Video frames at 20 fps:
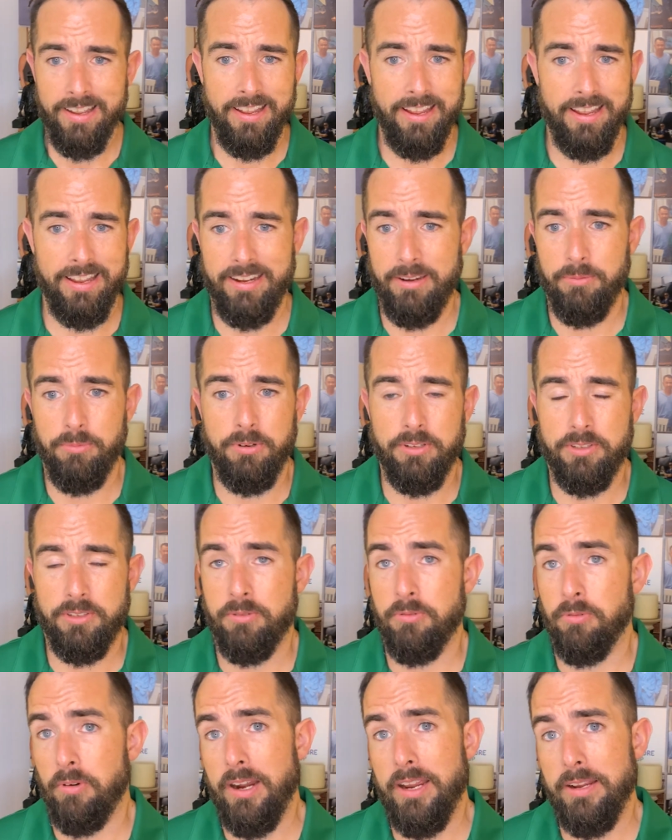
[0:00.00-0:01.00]
And it was
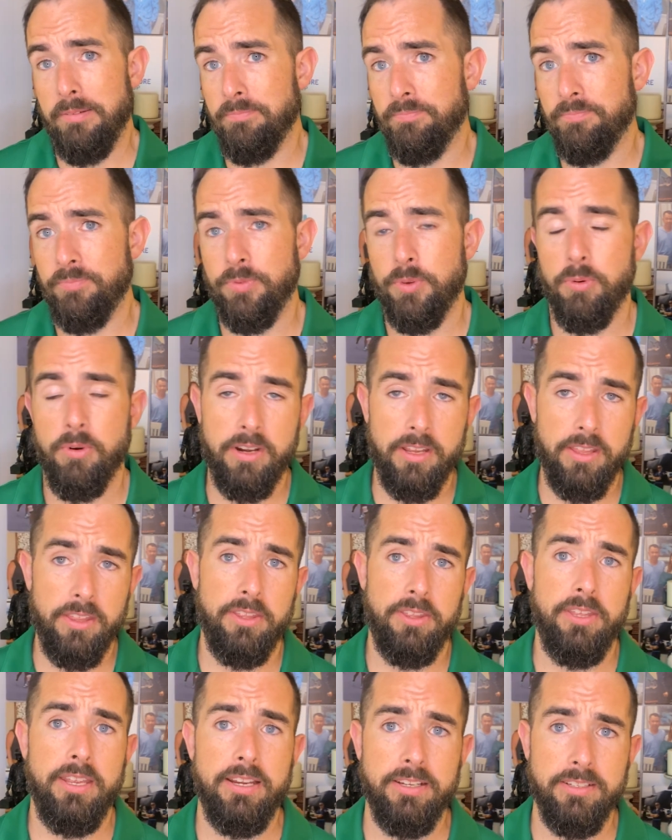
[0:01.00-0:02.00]
great. One of
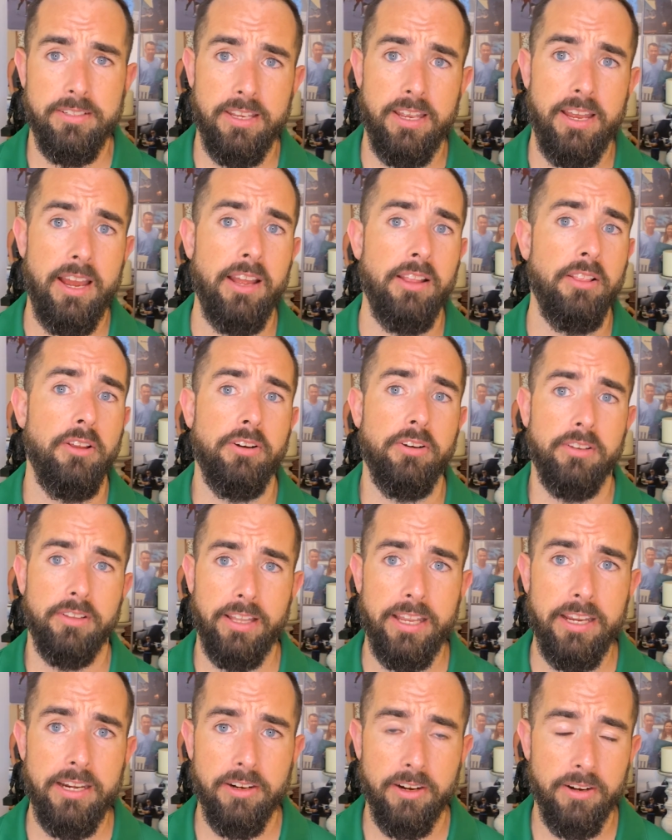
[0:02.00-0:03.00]
the things that I learned
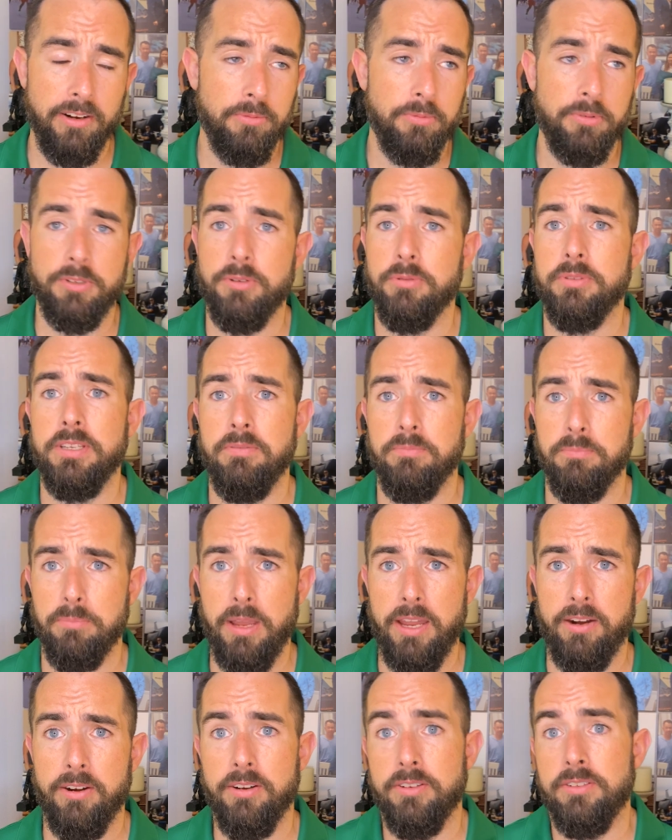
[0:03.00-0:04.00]
later, which was even
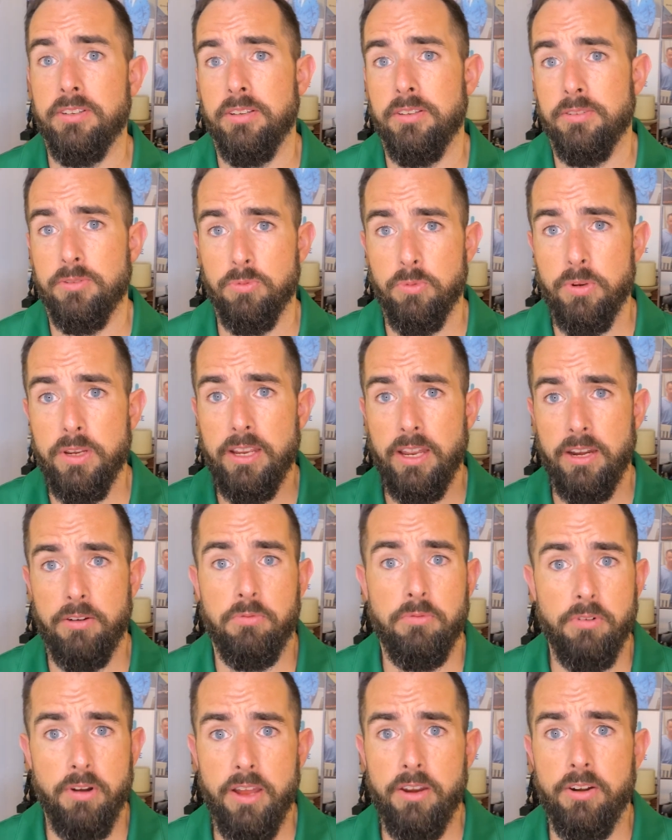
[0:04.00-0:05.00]
better since we kind
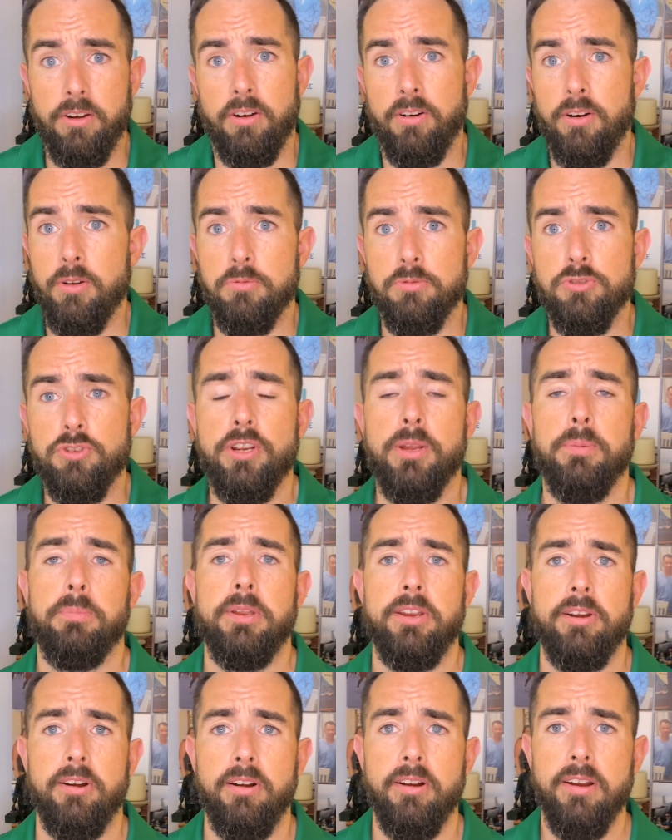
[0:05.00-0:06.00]
of run our own ship
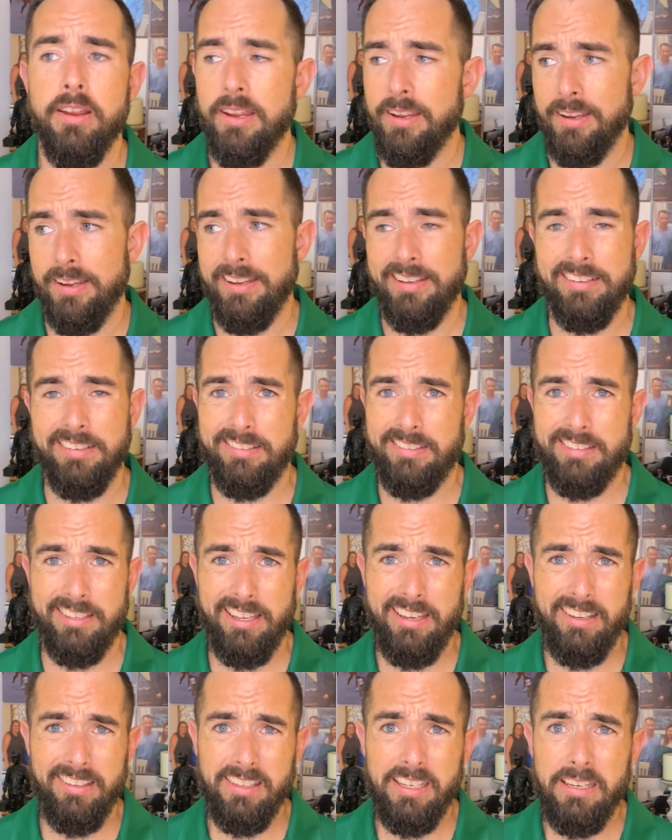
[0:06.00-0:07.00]
here, is
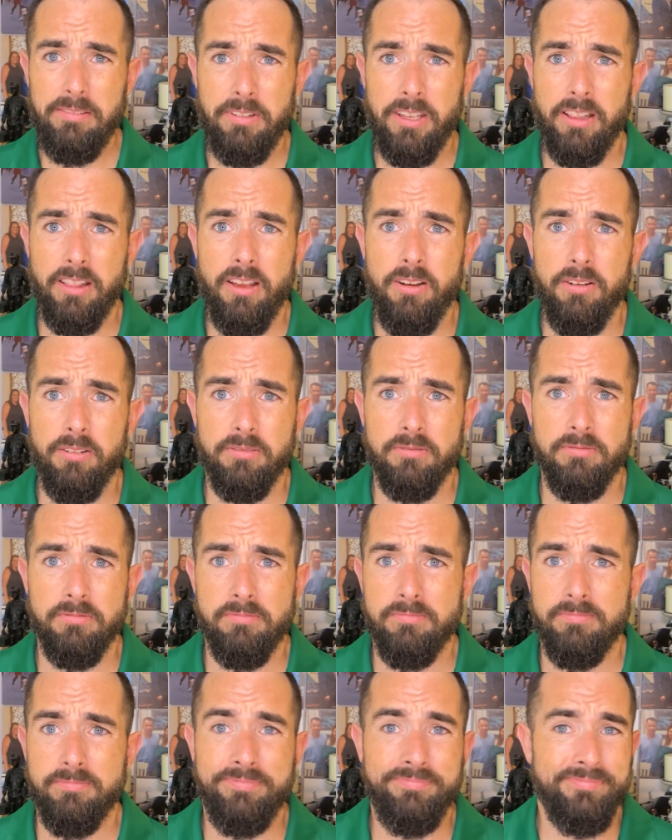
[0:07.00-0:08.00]
they leave you alone.
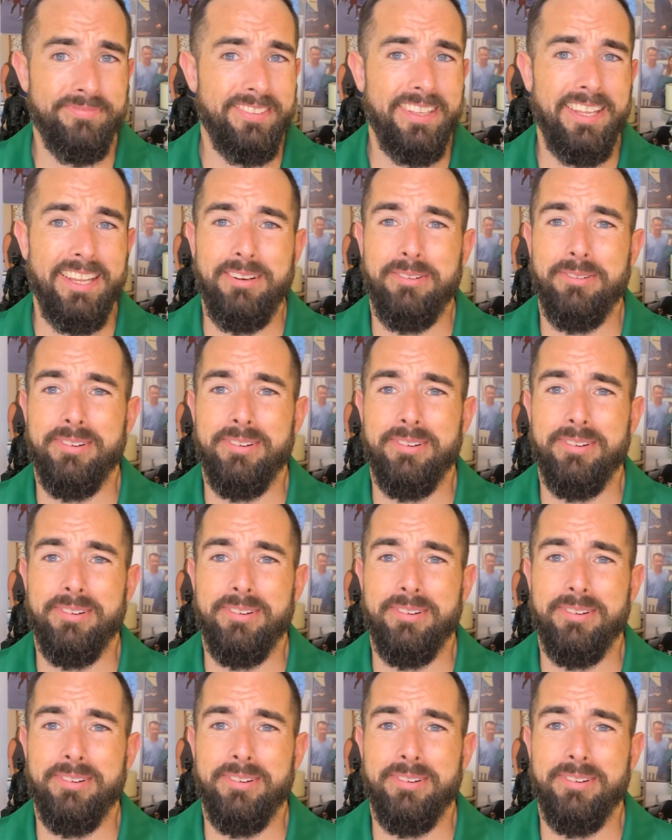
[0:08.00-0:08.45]
They